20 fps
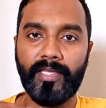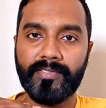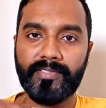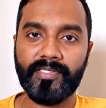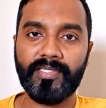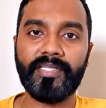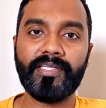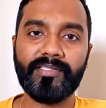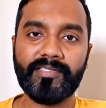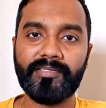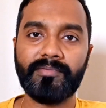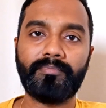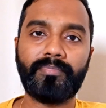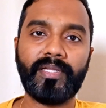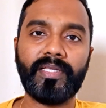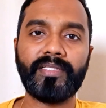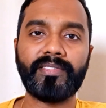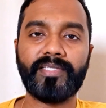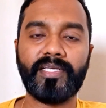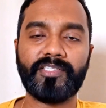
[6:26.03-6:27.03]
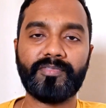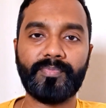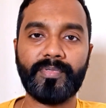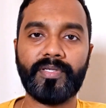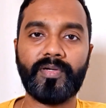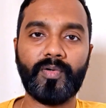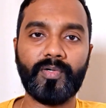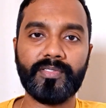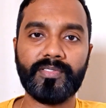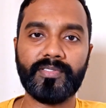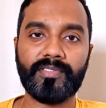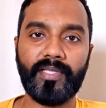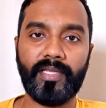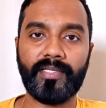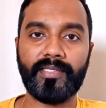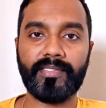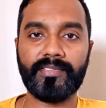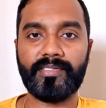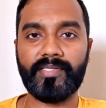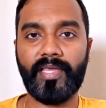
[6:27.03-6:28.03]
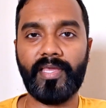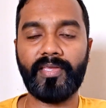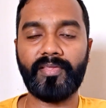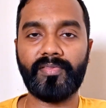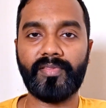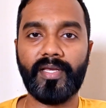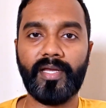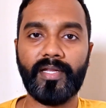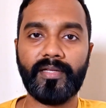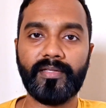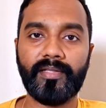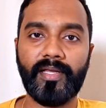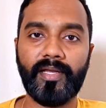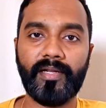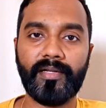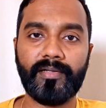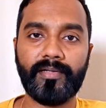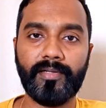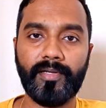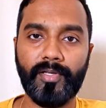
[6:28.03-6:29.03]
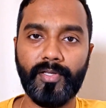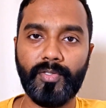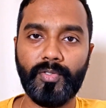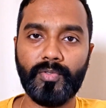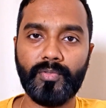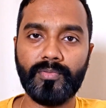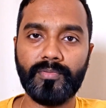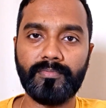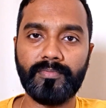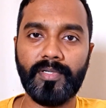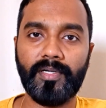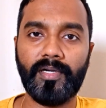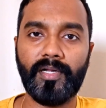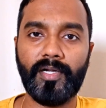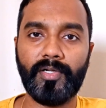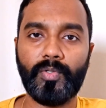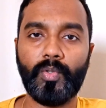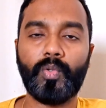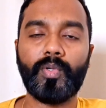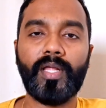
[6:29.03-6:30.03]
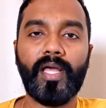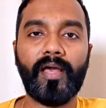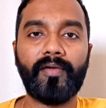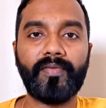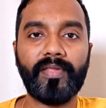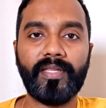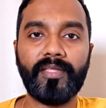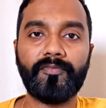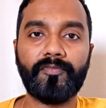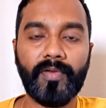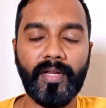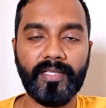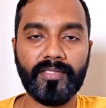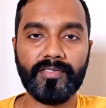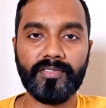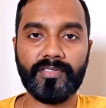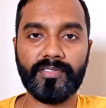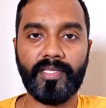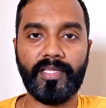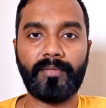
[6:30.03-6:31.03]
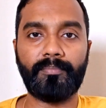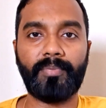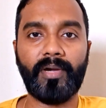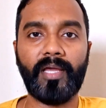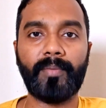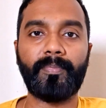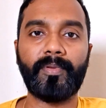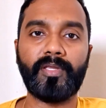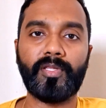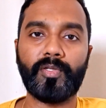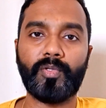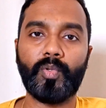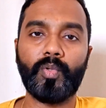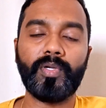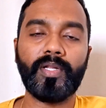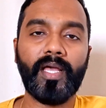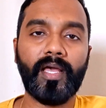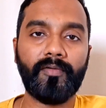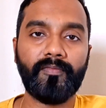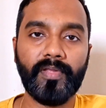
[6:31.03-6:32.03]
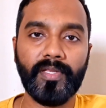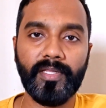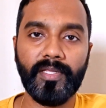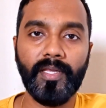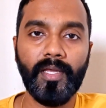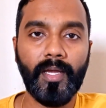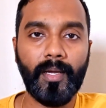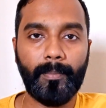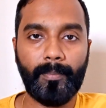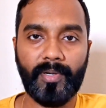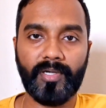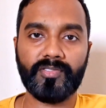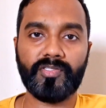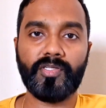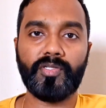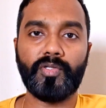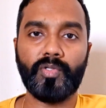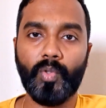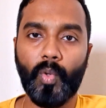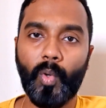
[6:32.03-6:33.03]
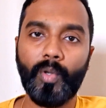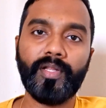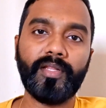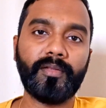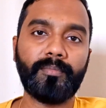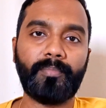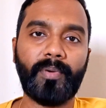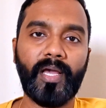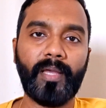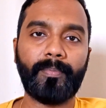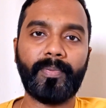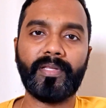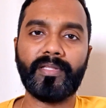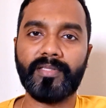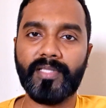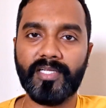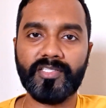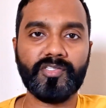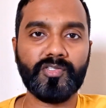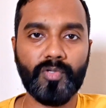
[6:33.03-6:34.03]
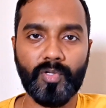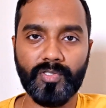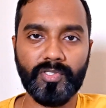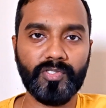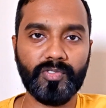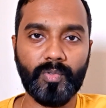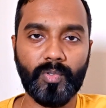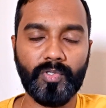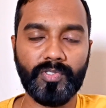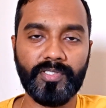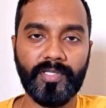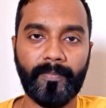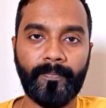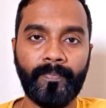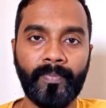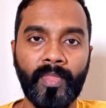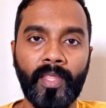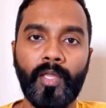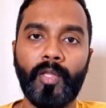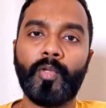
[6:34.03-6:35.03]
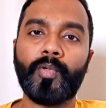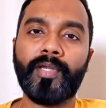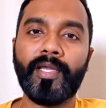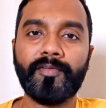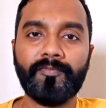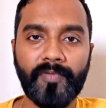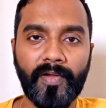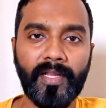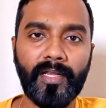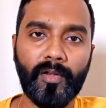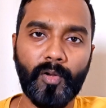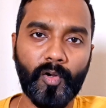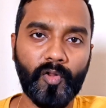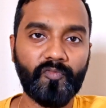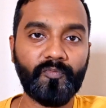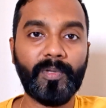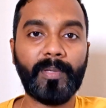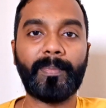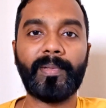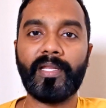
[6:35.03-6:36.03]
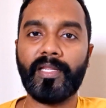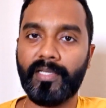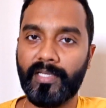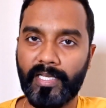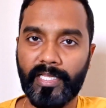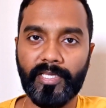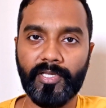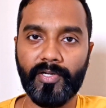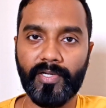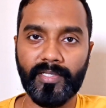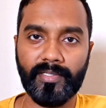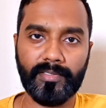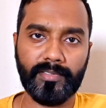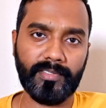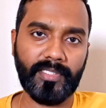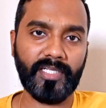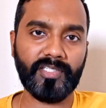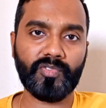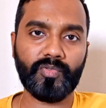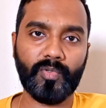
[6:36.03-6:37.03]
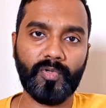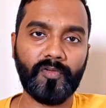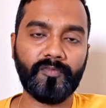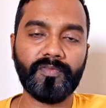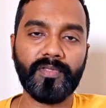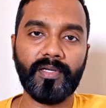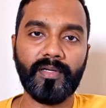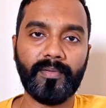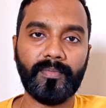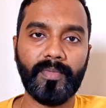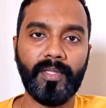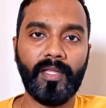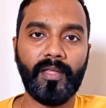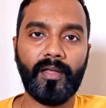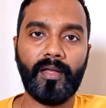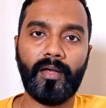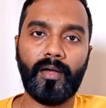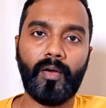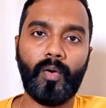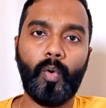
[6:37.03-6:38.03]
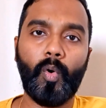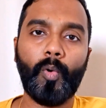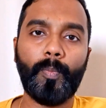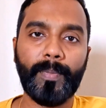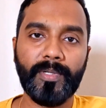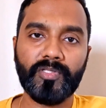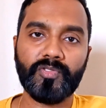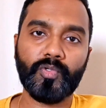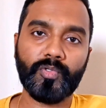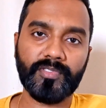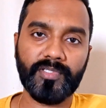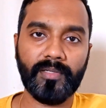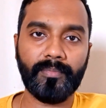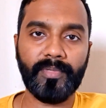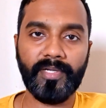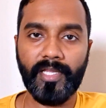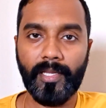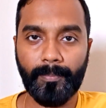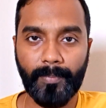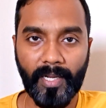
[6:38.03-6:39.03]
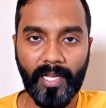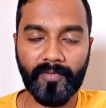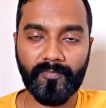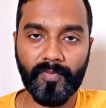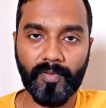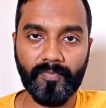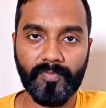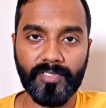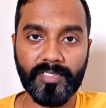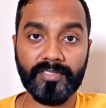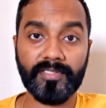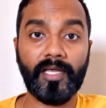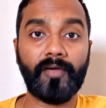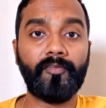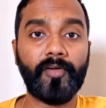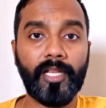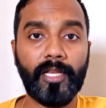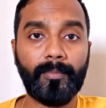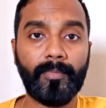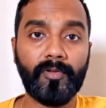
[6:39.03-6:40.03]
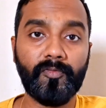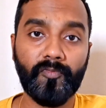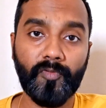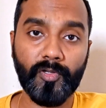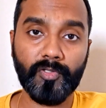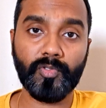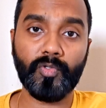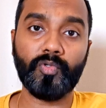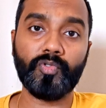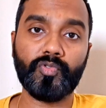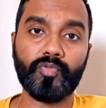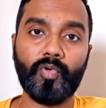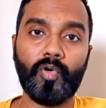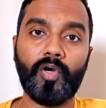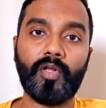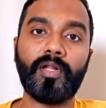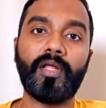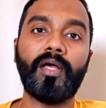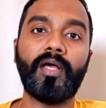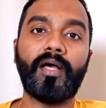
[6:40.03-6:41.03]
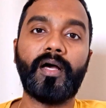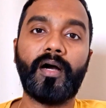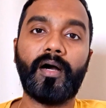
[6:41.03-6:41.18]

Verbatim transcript: Sitting simply just because saying that you don't have any friends in piping, you don't have any person known in piping, that's not the solution. You can find a lot of people in LinkedIn. That's one of the open social media platform which is available for those who are